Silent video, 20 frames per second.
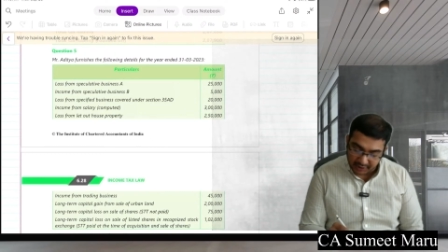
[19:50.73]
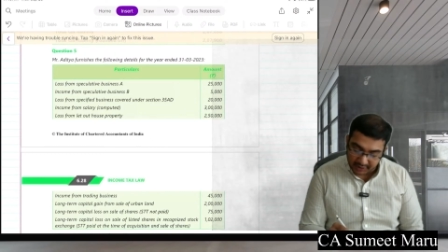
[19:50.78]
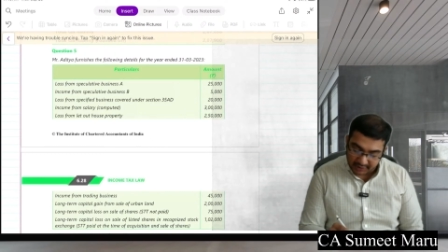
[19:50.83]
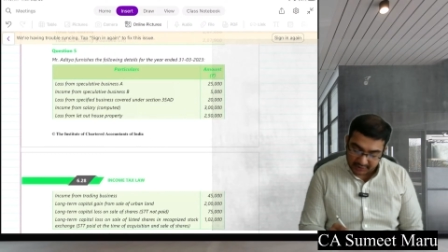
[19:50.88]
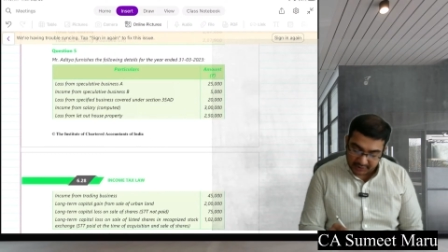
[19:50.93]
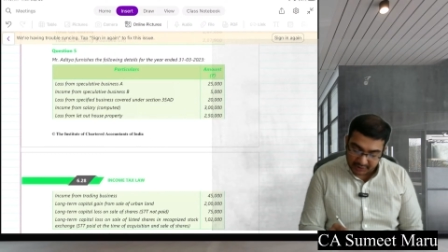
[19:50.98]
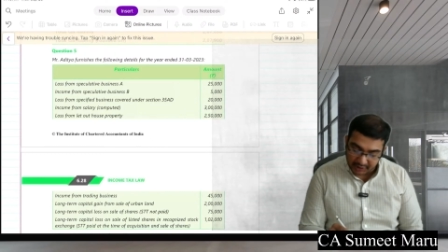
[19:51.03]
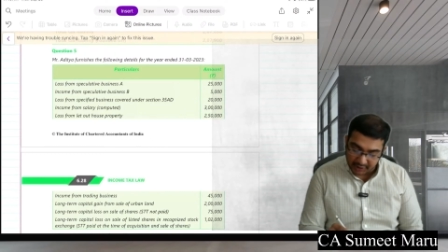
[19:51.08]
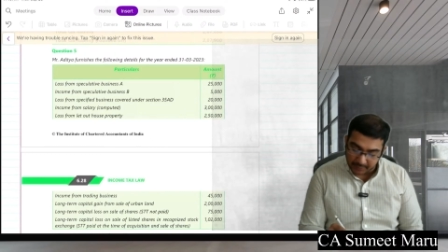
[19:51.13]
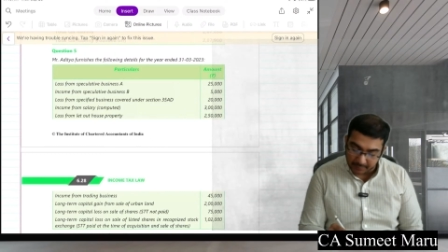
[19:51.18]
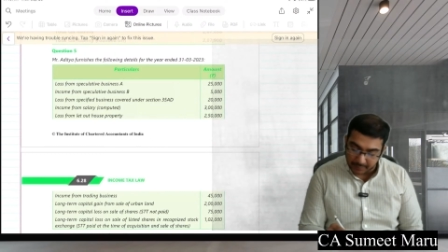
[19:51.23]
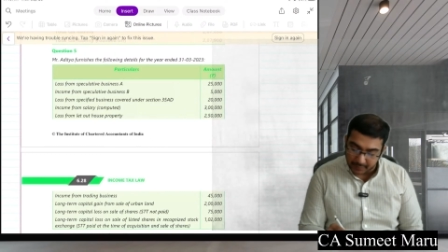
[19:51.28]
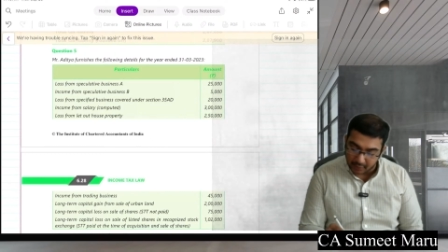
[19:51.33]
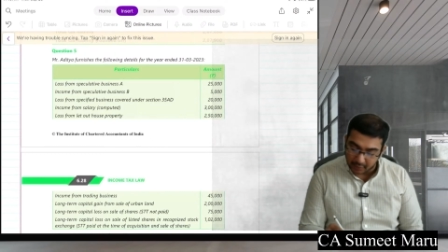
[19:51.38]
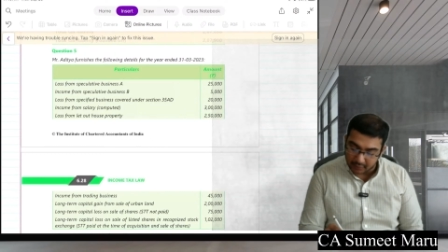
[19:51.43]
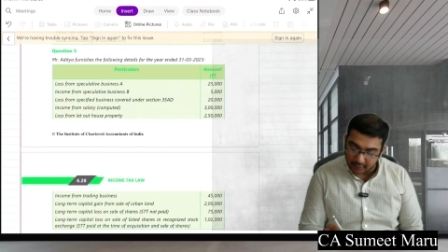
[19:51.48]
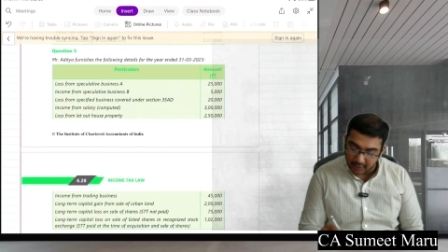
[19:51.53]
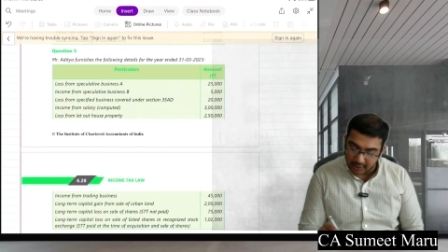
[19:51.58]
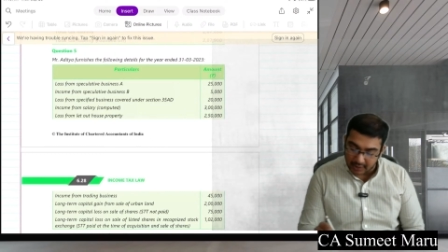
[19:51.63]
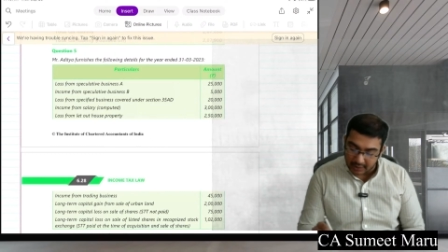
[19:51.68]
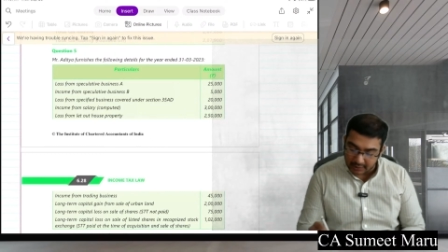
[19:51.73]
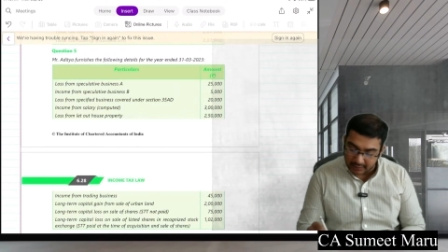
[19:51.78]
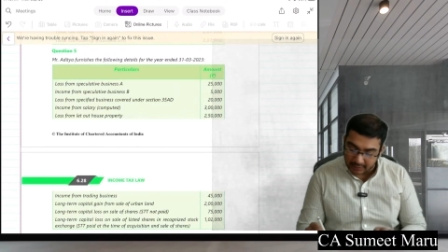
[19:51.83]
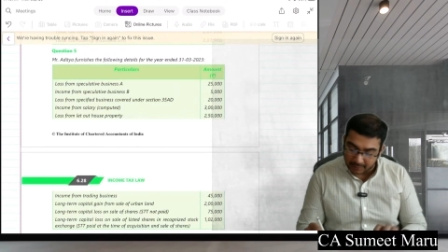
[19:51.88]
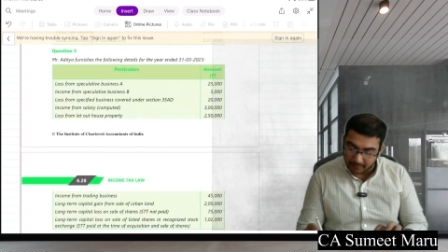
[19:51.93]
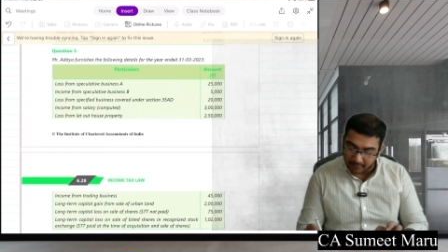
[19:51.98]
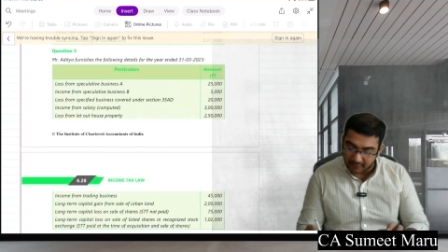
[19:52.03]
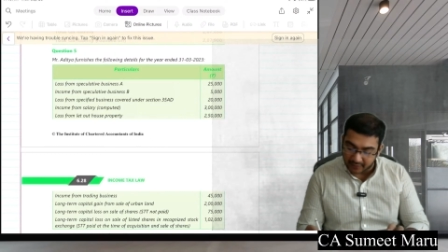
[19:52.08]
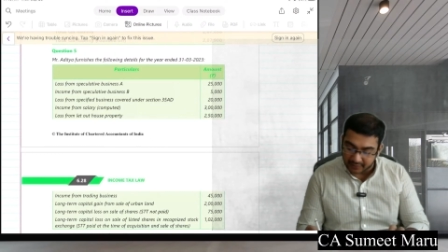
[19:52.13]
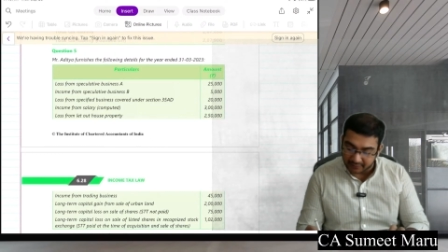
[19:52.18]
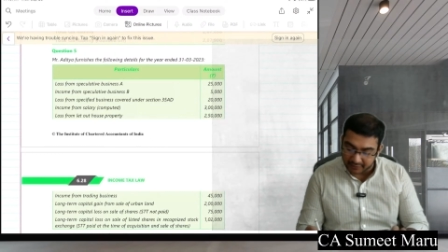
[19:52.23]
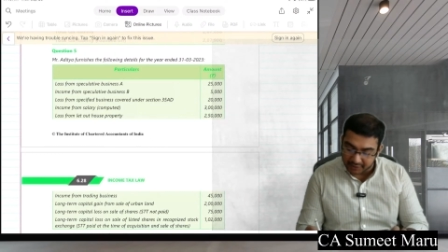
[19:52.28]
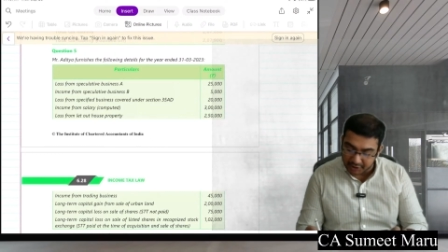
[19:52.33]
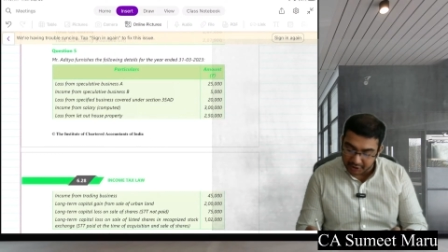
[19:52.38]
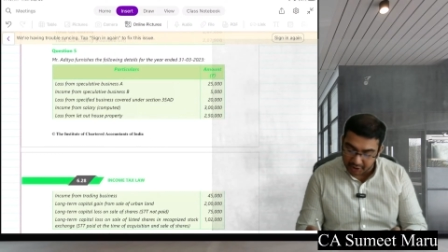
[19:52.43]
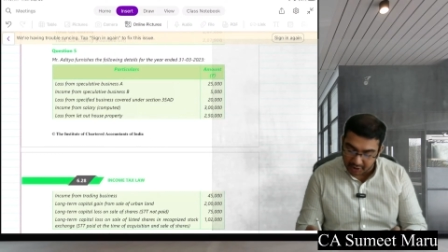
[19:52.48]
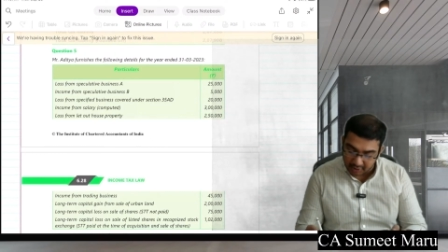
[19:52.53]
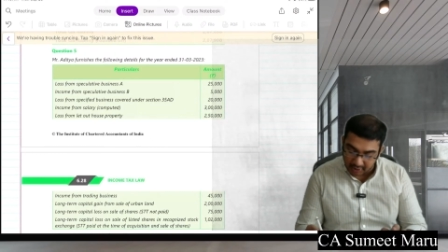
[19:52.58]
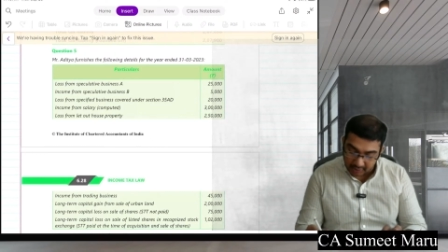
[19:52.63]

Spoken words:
STD paid on the time of acquisition,